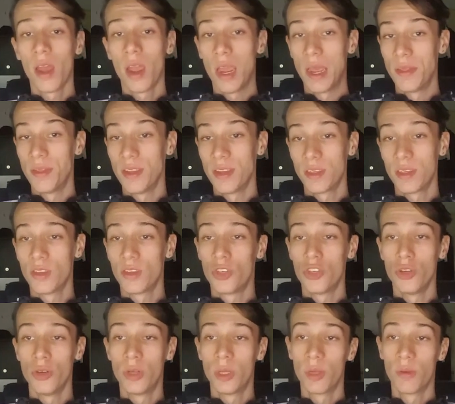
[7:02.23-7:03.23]
and this is
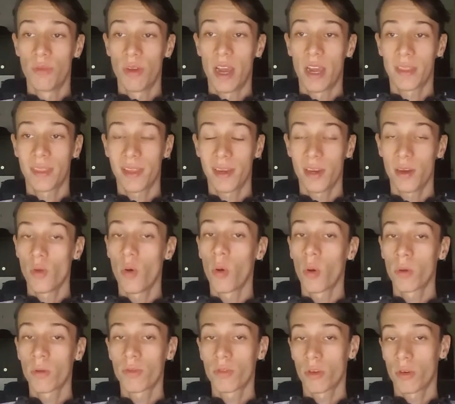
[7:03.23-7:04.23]
due to the fact that in
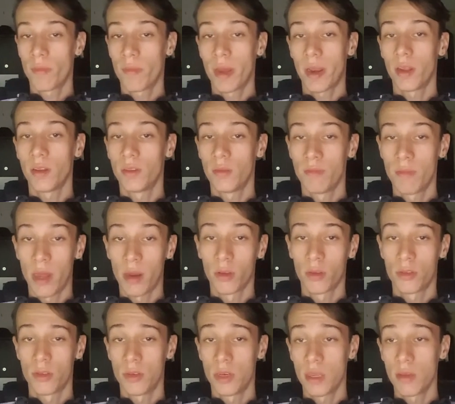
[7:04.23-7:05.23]
order for a metal
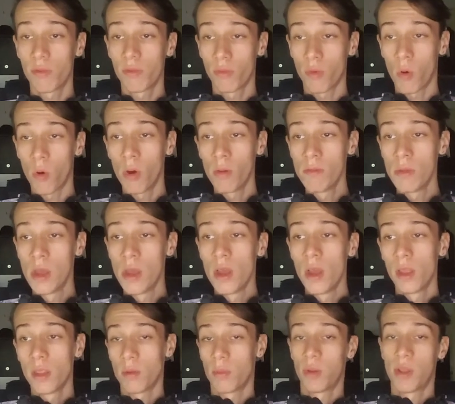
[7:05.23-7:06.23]
to deform,
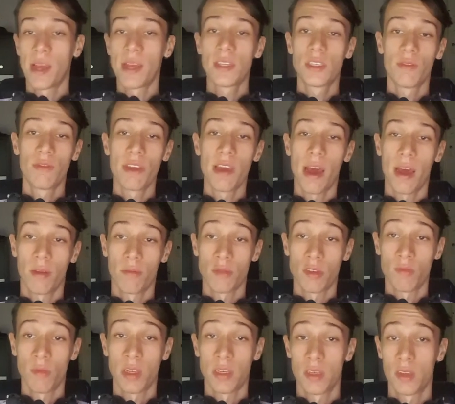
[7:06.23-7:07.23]
the planes of the
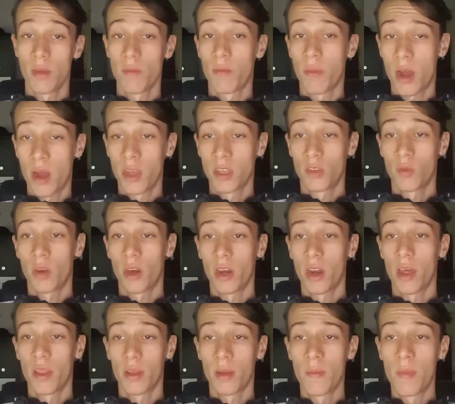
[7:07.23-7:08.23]
atoms must slip past one
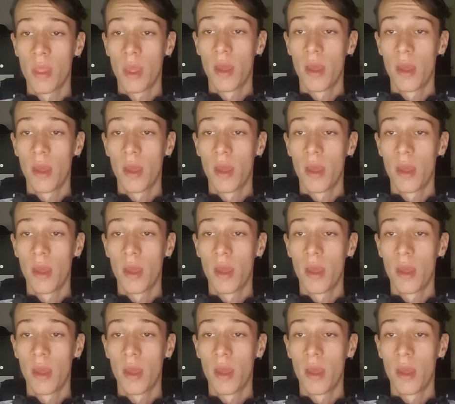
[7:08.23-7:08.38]
another,